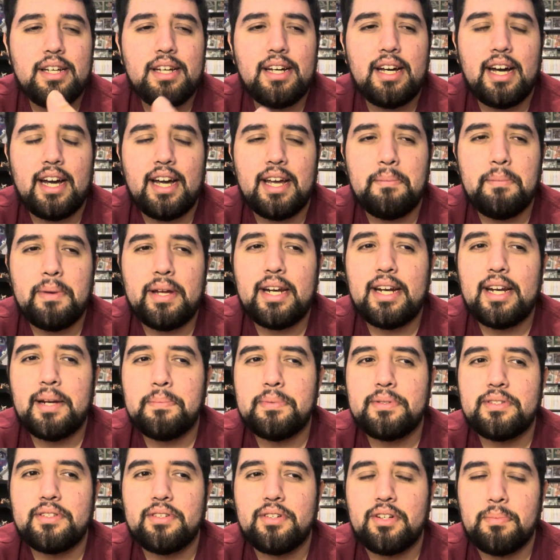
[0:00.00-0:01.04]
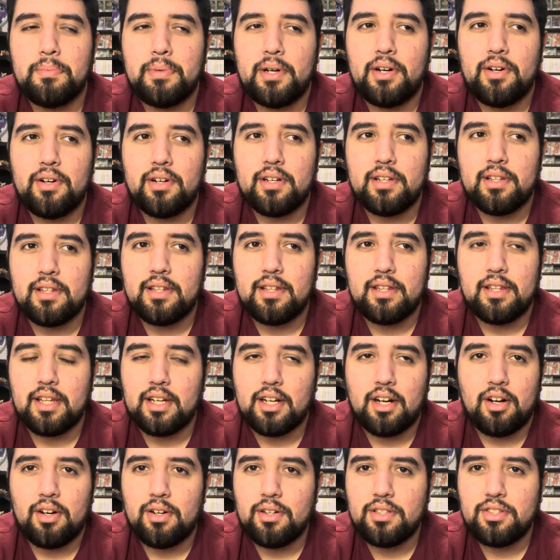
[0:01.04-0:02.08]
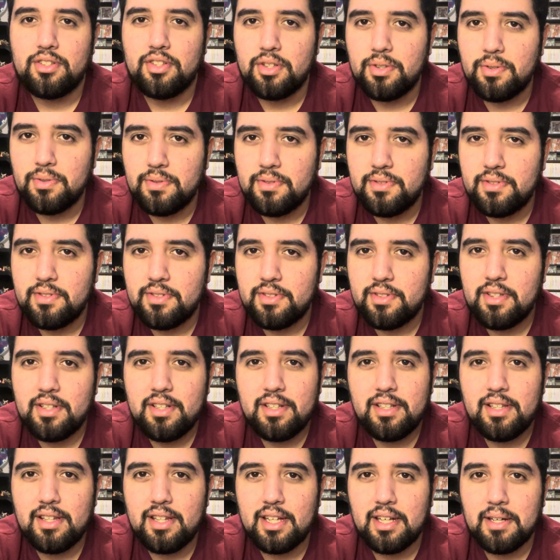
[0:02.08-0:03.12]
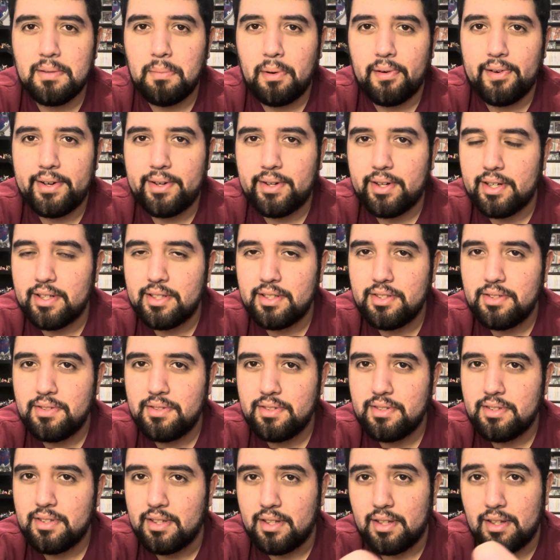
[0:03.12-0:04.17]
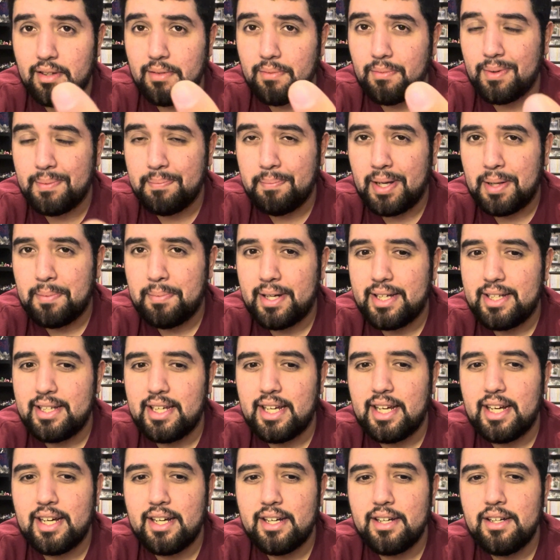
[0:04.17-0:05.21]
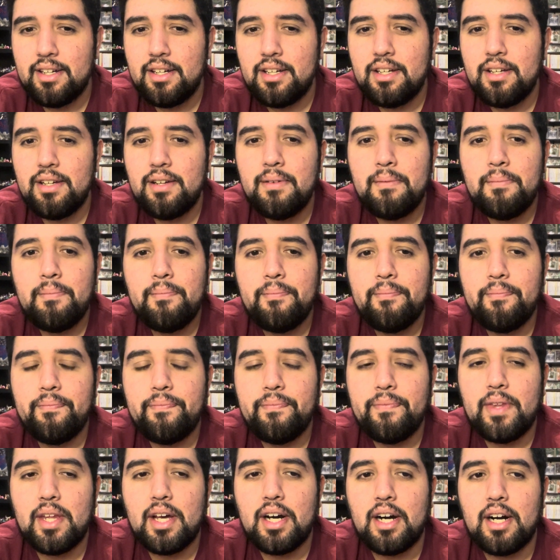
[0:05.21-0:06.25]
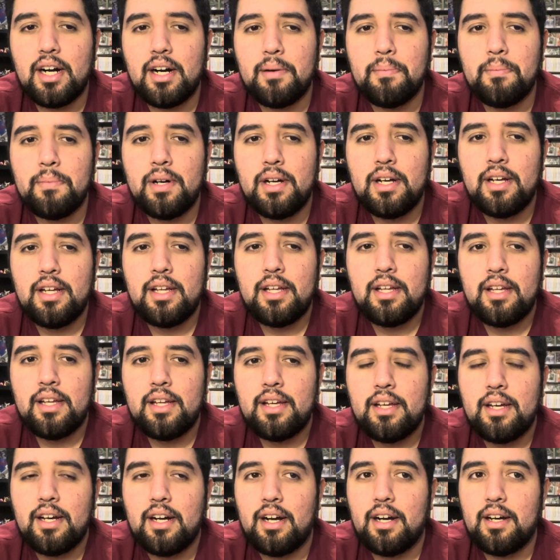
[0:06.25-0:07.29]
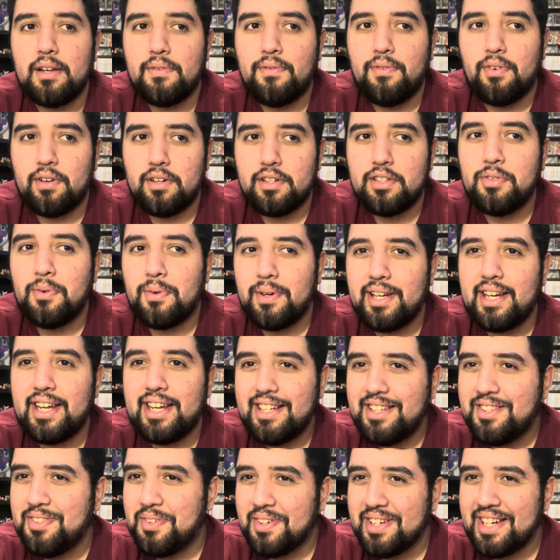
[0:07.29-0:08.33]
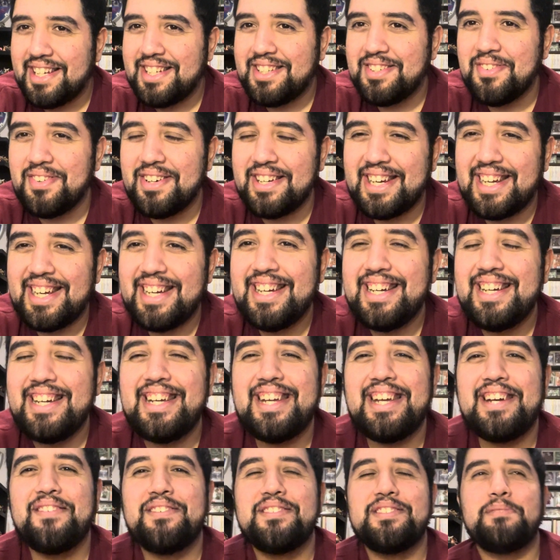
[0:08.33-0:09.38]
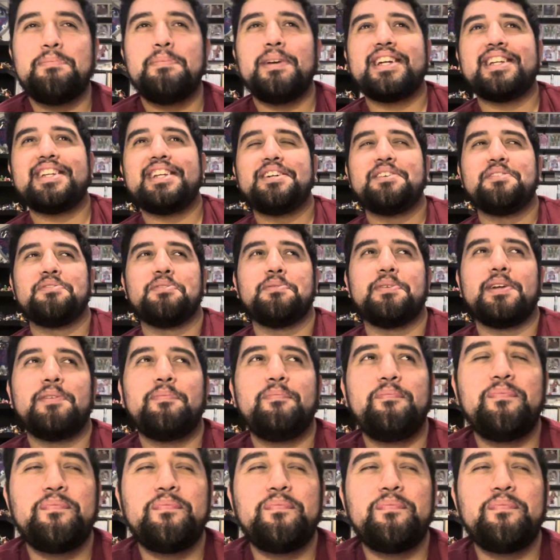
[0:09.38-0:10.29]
I made an episode about the cartoons, the Mario cartoons made by Deke. On 4/20, 2020, it was a big deal for me.